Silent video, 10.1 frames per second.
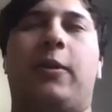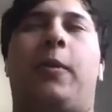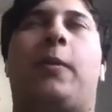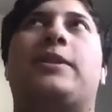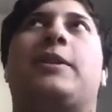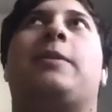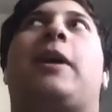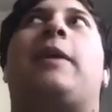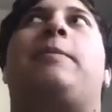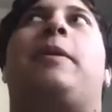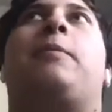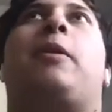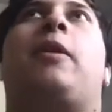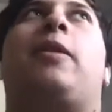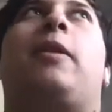What's it like
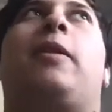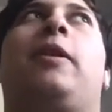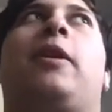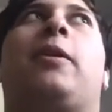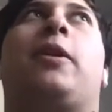being part of the